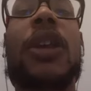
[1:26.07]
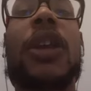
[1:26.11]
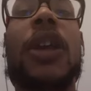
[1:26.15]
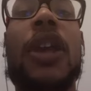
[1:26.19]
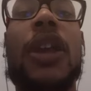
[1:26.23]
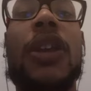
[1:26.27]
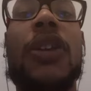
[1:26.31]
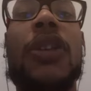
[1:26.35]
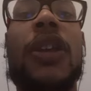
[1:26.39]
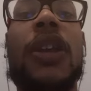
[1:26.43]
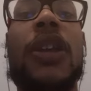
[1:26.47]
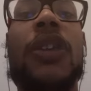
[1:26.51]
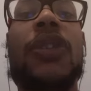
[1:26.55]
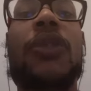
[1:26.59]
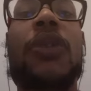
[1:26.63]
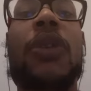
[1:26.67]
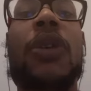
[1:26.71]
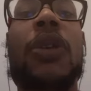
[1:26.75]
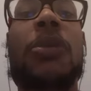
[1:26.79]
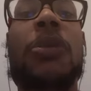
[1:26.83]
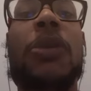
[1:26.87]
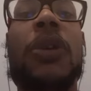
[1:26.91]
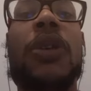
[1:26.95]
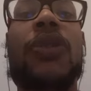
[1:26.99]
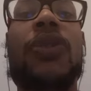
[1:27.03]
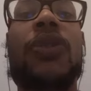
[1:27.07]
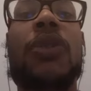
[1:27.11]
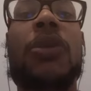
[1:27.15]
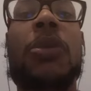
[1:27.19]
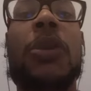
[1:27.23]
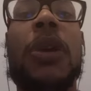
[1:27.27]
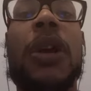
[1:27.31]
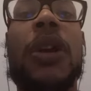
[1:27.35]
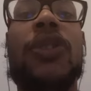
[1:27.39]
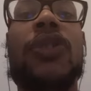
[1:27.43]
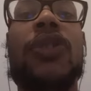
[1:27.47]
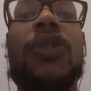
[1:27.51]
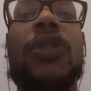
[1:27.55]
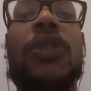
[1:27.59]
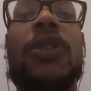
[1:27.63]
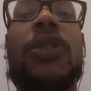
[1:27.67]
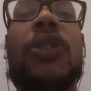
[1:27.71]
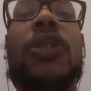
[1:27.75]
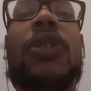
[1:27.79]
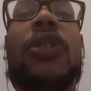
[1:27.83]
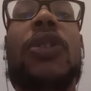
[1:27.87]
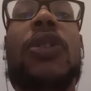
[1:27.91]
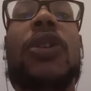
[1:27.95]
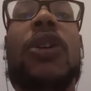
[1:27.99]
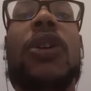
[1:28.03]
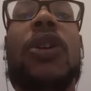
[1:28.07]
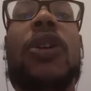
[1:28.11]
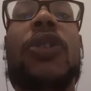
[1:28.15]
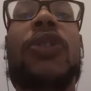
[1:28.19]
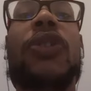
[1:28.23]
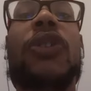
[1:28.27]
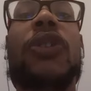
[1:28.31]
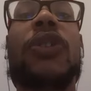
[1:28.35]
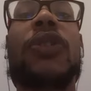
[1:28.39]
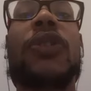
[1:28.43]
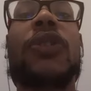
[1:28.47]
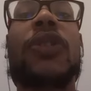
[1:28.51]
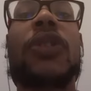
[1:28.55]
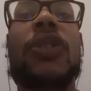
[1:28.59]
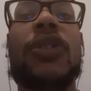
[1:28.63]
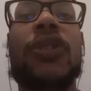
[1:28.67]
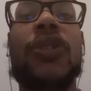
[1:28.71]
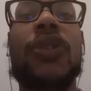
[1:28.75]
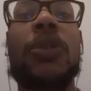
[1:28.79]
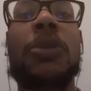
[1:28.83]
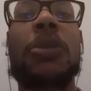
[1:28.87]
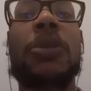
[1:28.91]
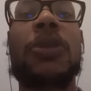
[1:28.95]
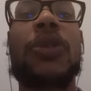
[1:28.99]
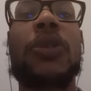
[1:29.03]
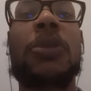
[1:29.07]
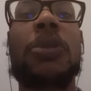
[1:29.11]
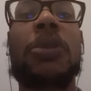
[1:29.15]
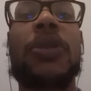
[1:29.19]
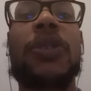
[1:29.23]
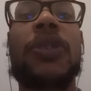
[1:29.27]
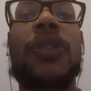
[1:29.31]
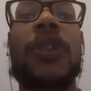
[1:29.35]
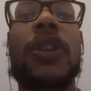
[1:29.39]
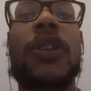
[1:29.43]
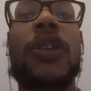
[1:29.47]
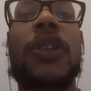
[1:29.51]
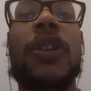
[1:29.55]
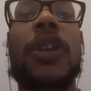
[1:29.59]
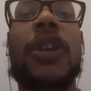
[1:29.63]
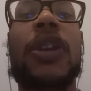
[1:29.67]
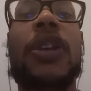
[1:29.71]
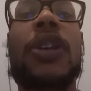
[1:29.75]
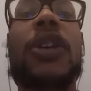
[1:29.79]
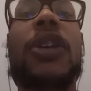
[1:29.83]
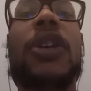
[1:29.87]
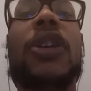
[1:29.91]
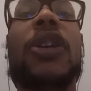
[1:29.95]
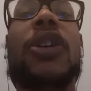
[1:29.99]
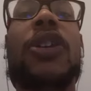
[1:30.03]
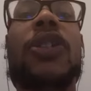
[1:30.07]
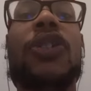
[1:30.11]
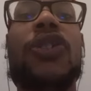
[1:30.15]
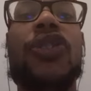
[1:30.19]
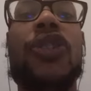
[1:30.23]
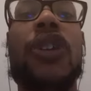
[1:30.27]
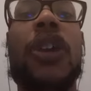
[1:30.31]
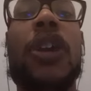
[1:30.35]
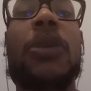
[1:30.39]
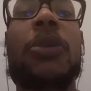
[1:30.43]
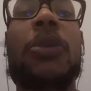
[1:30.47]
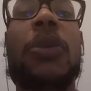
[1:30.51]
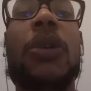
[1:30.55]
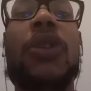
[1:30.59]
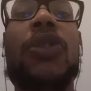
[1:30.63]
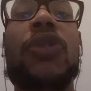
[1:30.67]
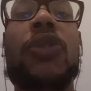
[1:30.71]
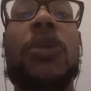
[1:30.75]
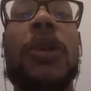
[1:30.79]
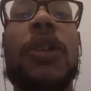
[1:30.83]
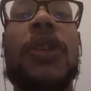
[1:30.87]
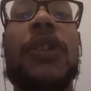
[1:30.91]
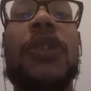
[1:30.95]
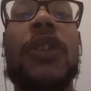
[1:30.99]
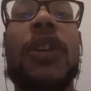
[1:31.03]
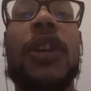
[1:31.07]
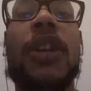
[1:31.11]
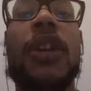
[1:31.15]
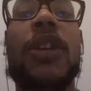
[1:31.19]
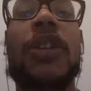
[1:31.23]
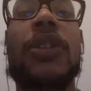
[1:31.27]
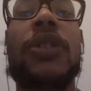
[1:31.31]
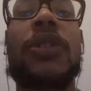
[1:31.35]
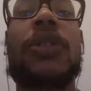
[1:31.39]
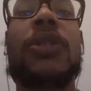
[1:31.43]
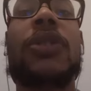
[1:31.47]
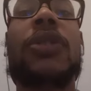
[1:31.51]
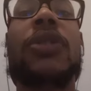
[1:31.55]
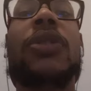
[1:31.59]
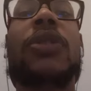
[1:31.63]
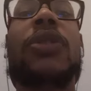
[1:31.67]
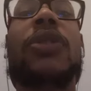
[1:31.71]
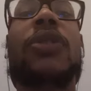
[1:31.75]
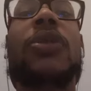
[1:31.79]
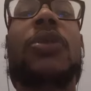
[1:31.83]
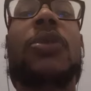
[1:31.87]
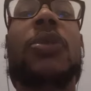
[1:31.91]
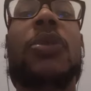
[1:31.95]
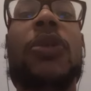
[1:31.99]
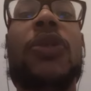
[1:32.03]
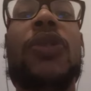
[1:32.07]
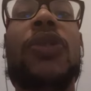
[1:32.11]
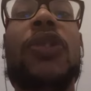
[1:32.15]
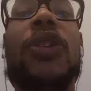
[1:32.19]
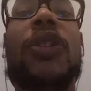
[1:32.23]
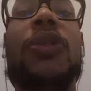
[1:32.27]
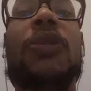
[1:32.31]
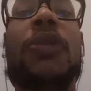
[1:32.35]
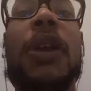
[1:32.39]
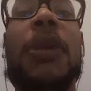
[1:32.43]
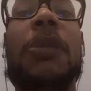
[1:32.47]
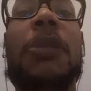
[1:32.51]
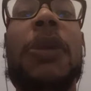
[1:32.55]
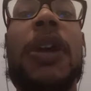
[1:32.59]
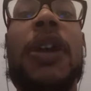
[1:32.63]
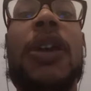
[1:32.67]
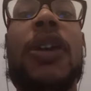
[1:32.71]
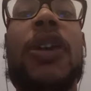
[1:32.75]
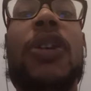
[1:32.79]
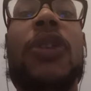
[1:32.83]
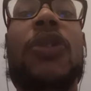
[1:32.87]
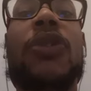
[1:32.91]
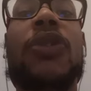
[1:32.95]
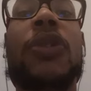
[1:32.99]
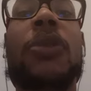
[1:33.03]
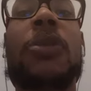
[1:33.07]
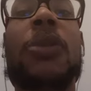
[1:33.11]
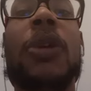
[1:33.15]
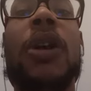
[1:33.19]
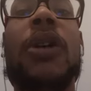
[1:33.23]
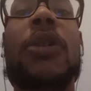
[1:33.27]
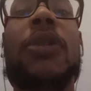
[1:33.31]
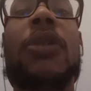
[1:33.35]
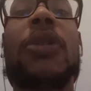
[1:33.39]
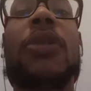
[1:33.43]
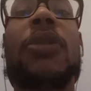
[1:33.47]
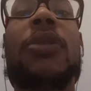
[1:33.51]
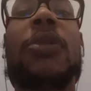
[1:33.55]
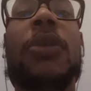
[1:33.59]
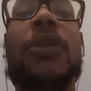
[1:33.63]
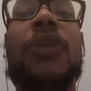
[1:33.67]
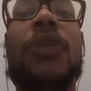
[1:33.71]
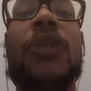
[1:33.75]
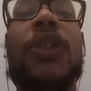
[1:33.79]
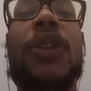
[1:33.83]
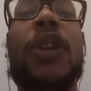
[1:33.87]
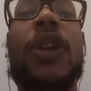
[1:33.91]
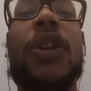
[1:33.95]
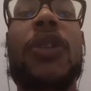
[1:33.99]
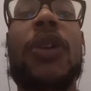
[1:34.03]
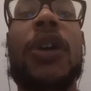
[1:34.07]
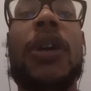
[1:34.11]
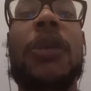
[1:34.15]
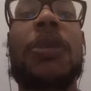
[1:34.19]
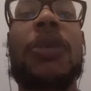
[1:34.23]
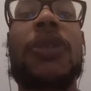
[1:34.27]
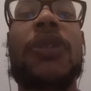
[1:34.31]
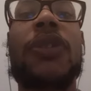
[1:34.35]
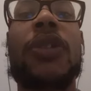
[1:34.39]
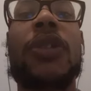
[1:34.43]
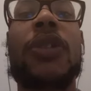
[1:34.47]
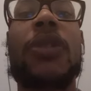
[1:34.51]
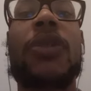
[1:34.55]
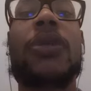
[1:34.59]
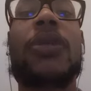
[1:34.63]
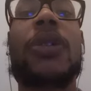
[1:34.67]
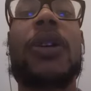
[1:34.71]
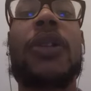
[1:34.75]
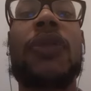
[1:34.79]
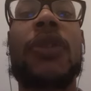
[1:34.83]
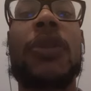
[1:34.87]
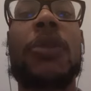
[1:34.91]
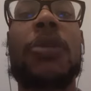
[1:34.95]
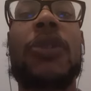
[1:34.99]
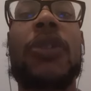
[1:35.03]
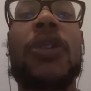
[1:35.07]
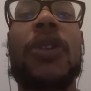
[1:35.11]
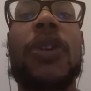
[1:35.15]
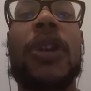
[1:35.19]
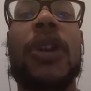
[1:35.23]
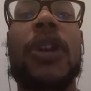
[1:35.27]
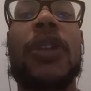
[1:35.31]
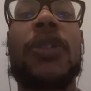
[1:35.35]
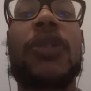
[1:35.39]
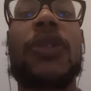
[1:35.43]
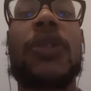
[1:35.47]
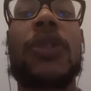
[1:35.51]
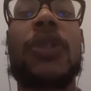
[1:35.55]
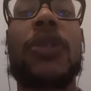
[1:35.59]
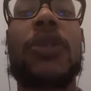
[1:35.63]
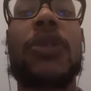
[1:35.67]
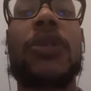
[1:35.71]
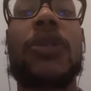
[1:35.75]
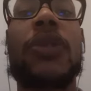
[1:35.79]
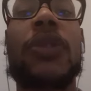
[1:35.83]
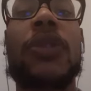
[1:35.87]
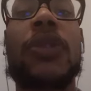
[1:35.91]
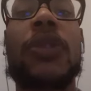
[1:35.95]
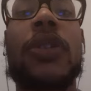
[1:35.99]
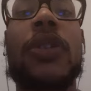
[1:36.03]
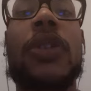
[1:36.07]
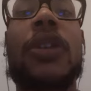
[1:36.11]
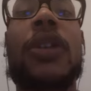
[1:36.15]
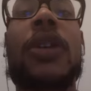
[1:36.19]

and thanks very much for watching on this super duper Sunday, January 22nd. We'll see you right back here tomorrow with another episode of the broadcast news.